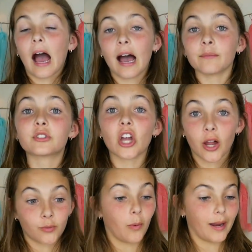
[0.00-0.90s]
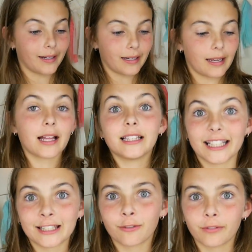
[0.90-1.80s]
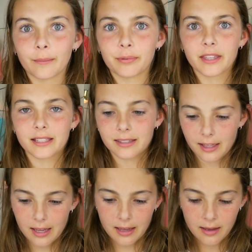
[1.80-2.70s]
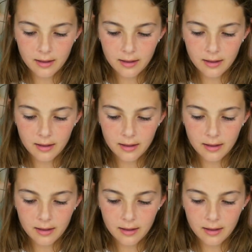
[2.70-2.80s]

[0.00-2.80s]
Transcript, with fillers: I'm done waiting. Let's flip this thing.